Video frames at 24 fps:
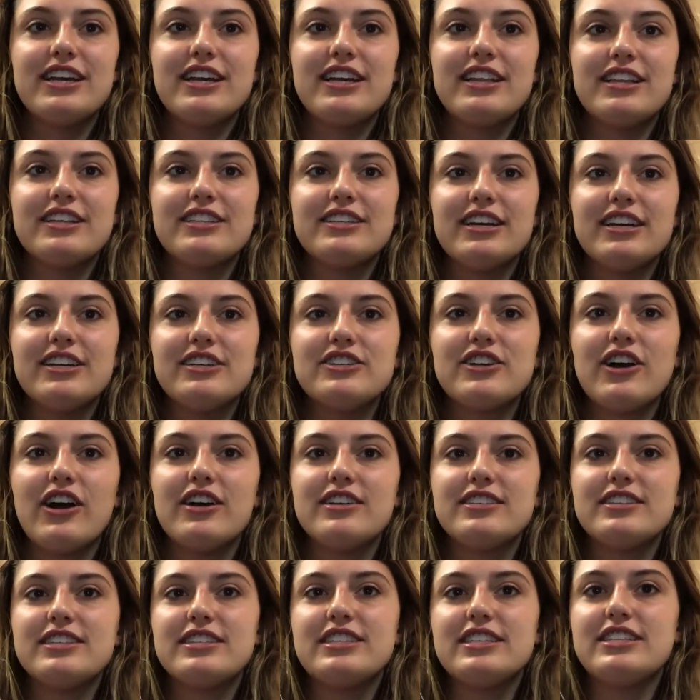and the touch
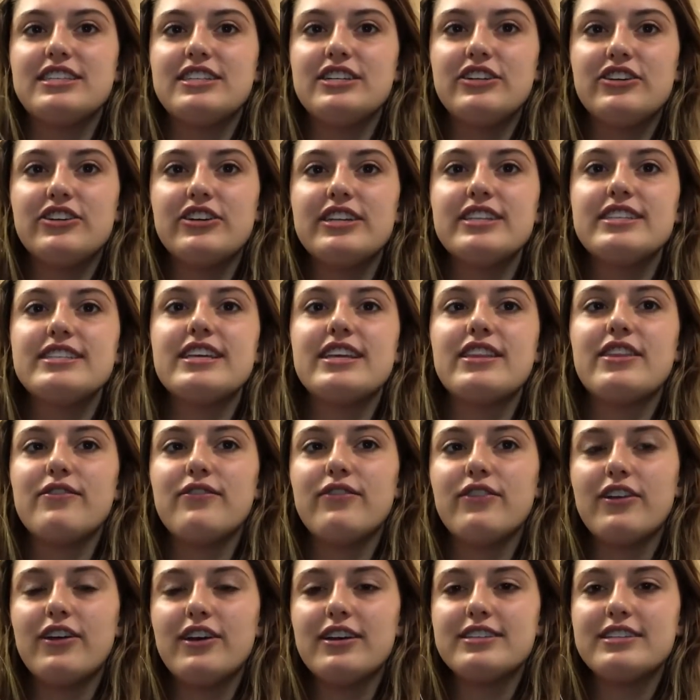causes a decrease in the
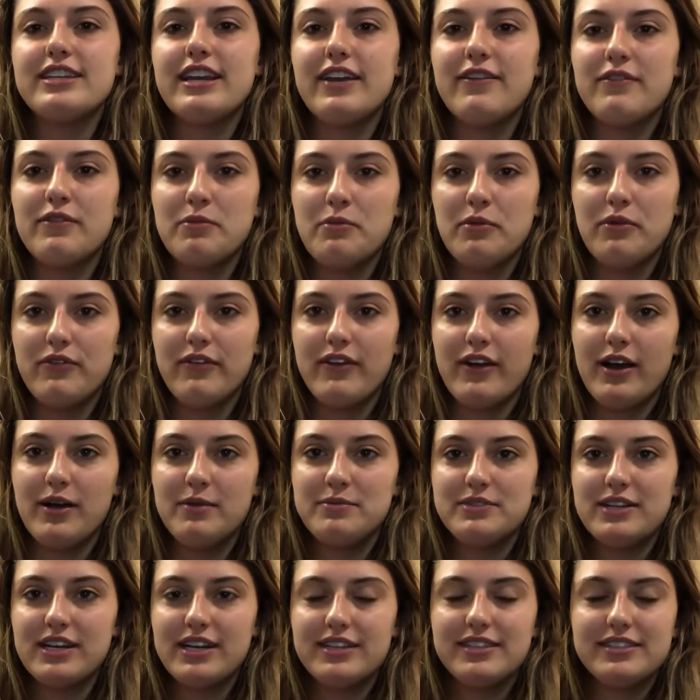velocity of the moving
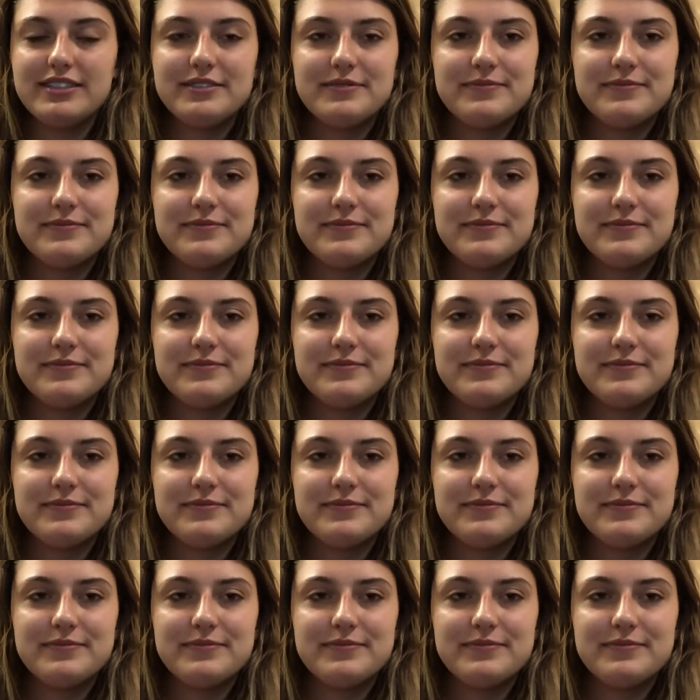object.